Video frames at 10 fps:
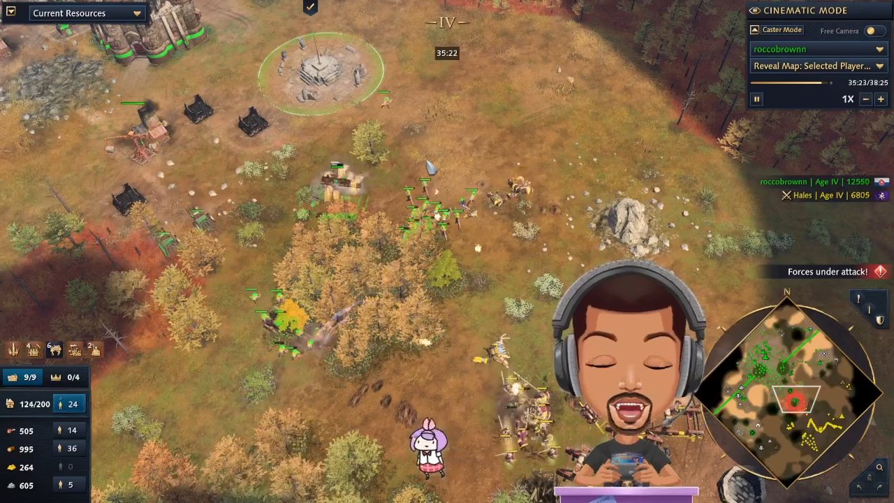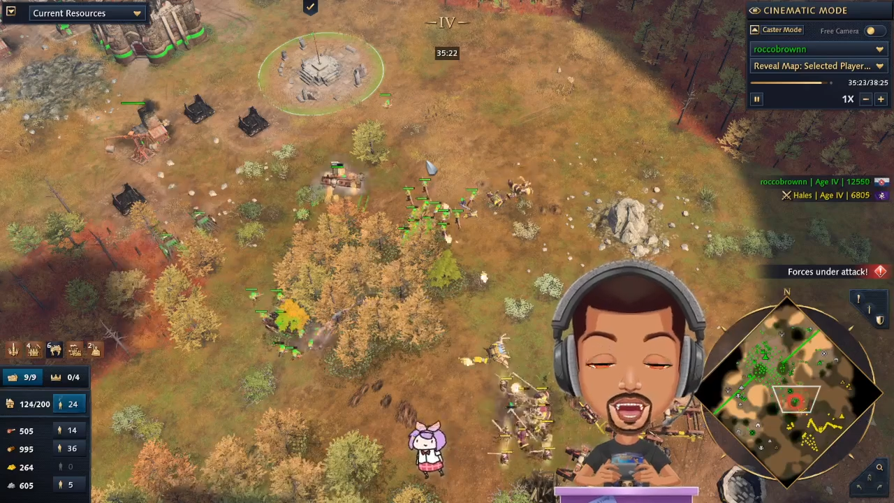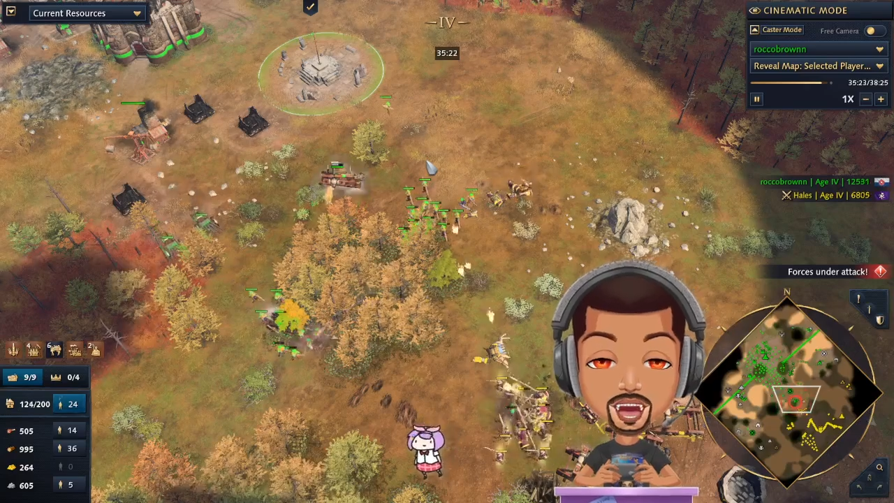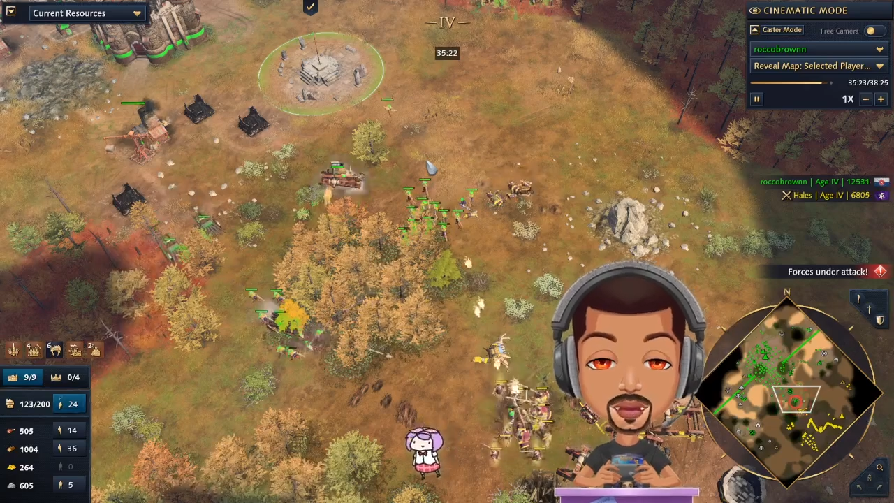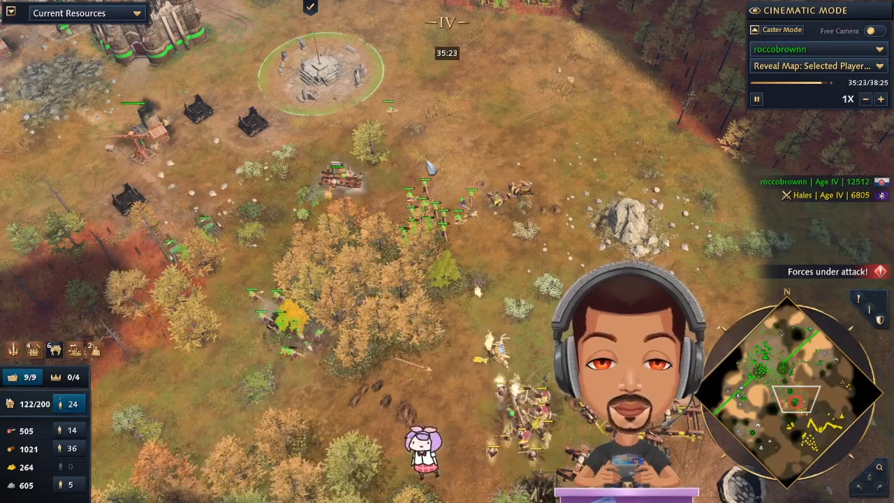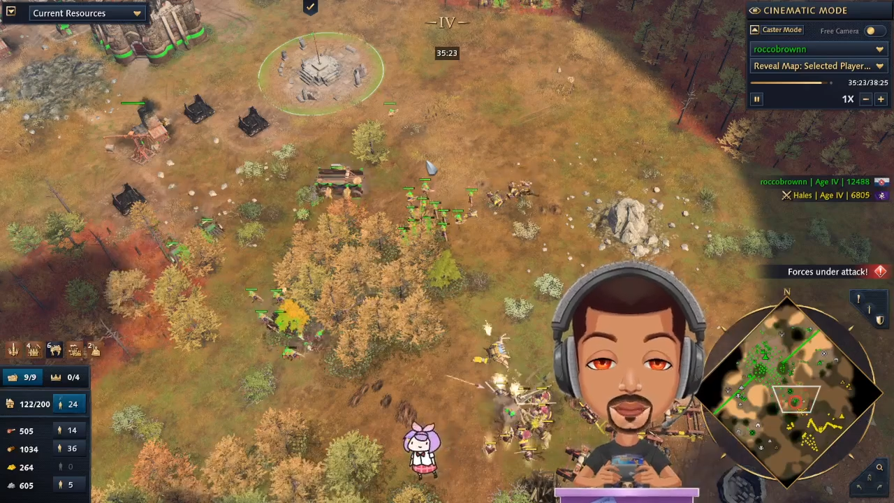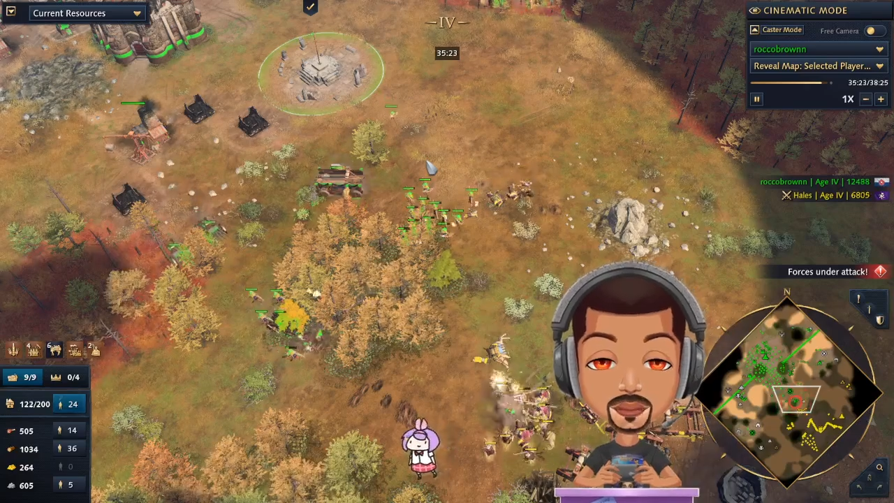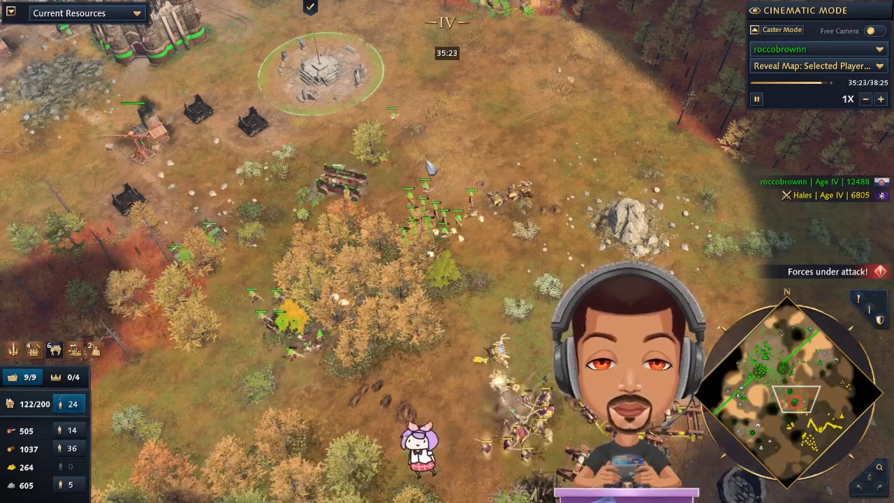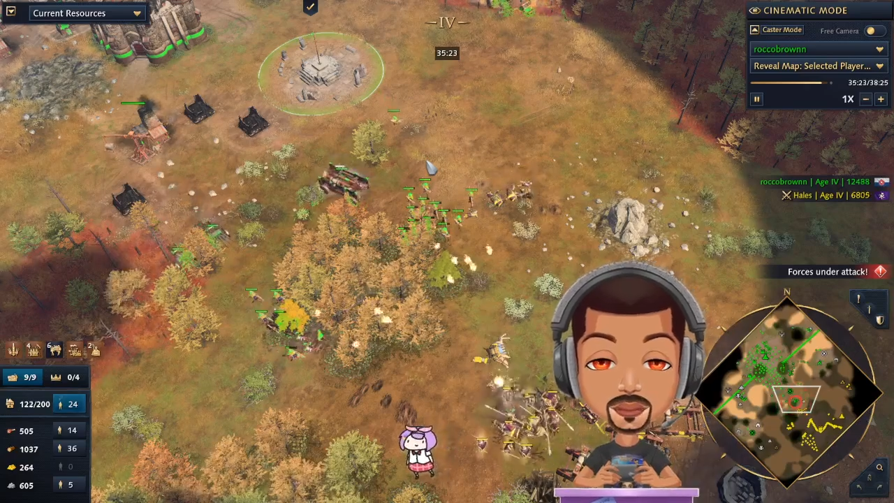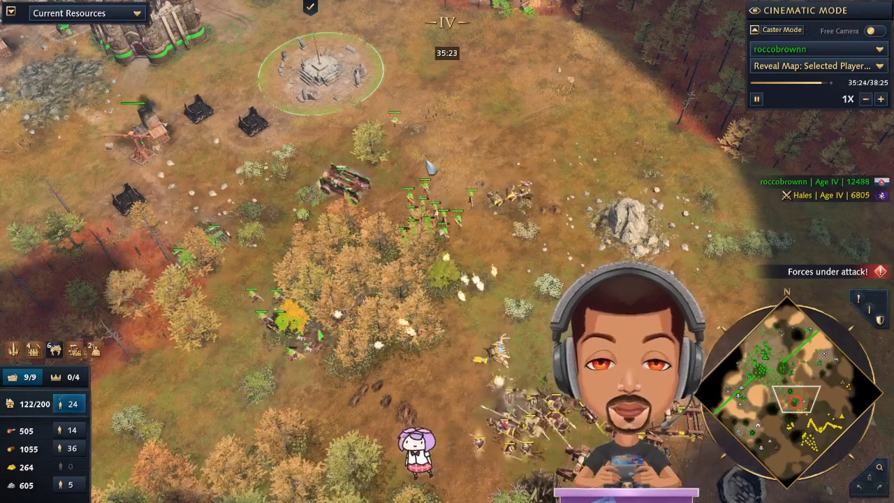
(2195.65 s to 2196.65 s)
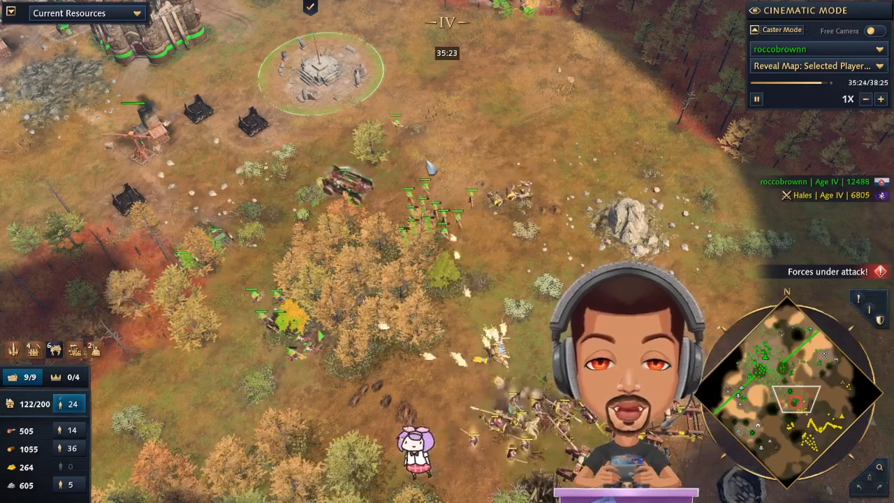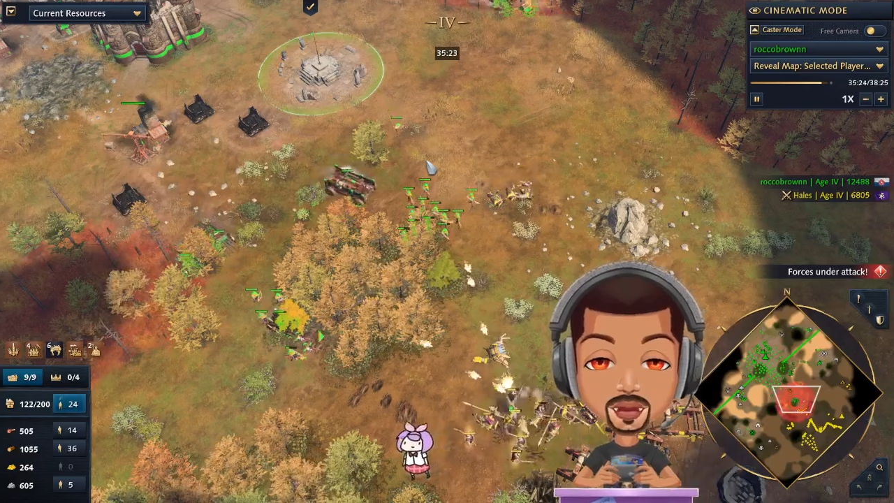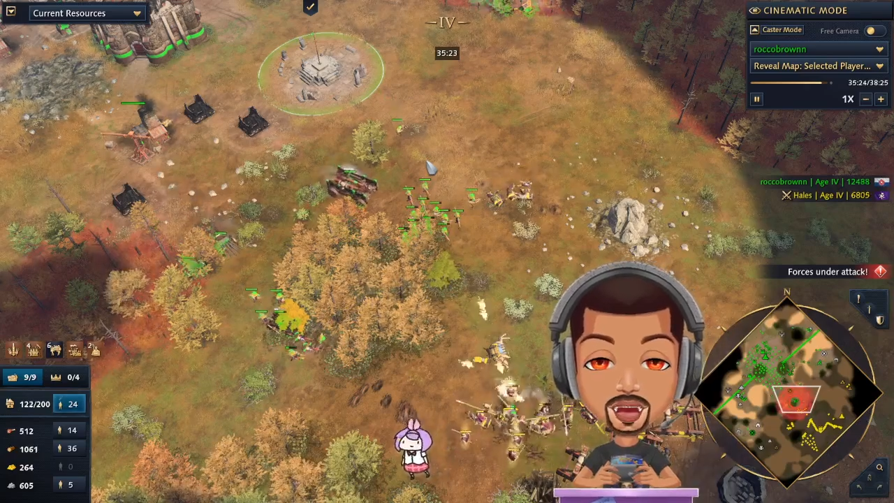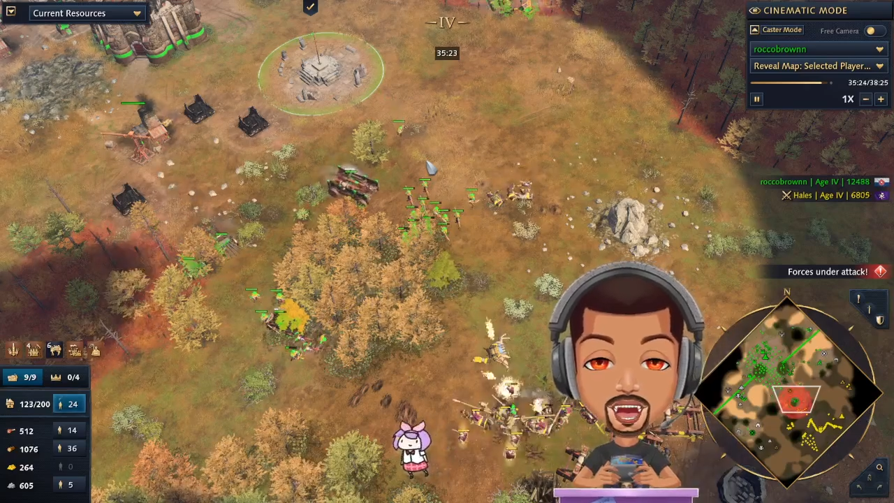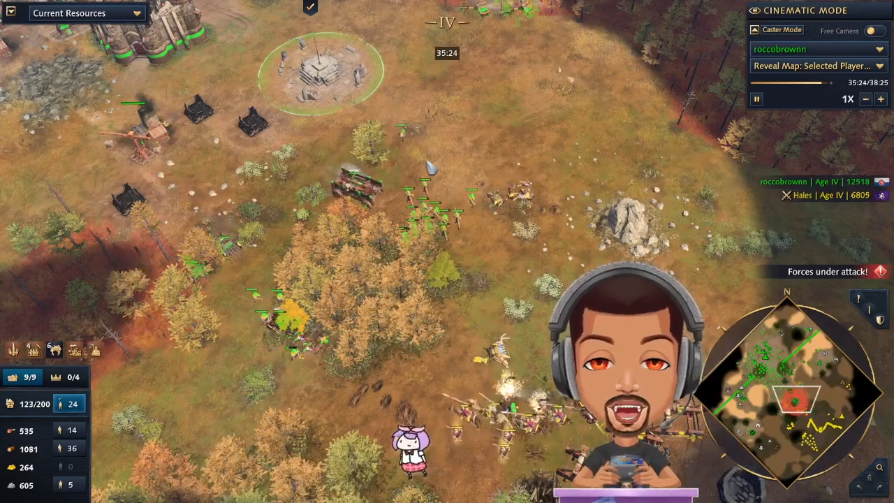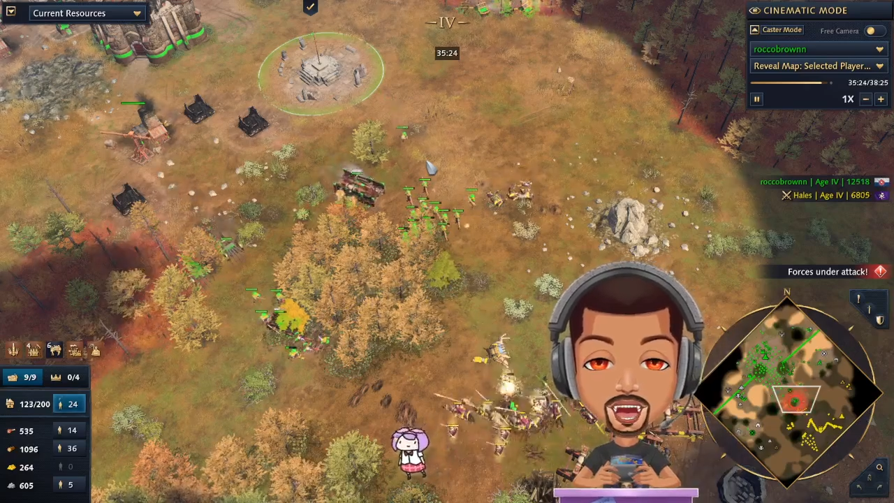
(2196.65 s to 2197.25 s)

Still headaches.